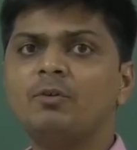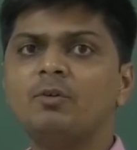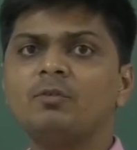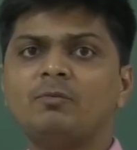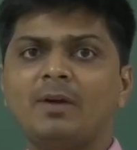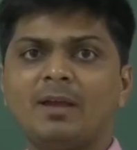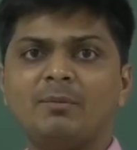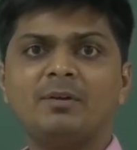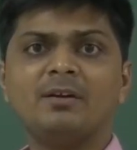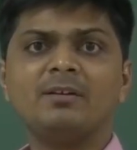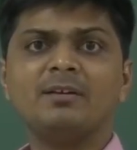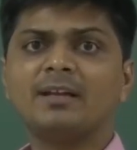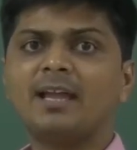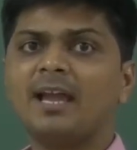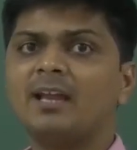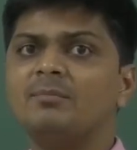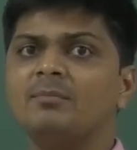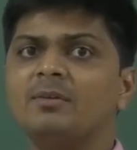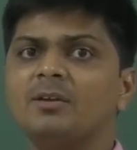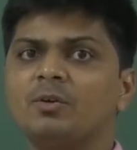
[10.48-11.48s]
for Vibrant
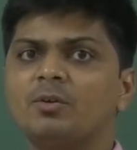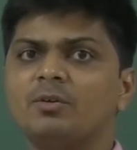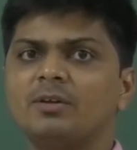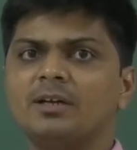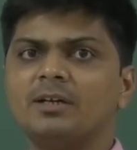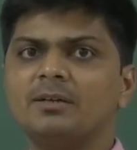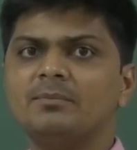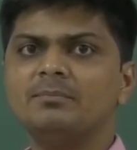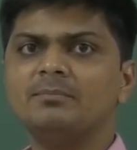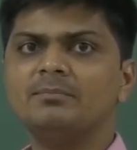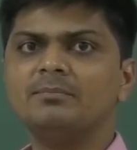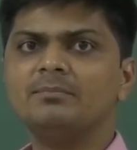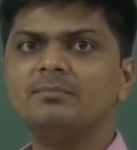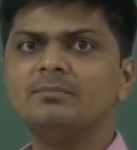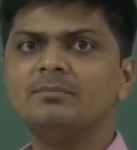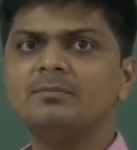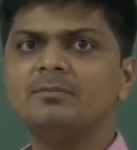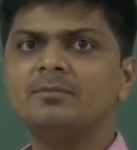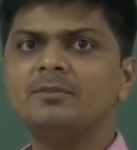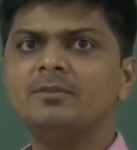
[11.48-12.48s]
Academy Kota.
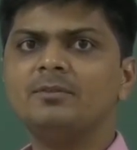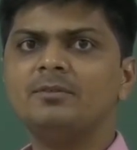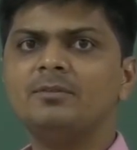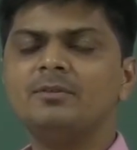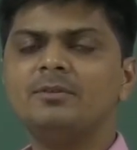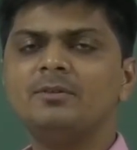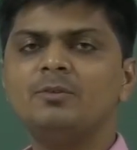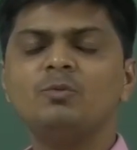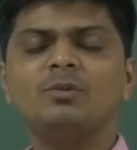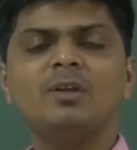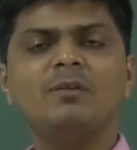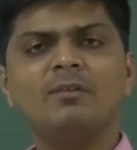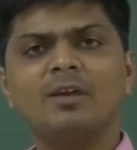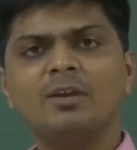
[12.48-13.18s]
Today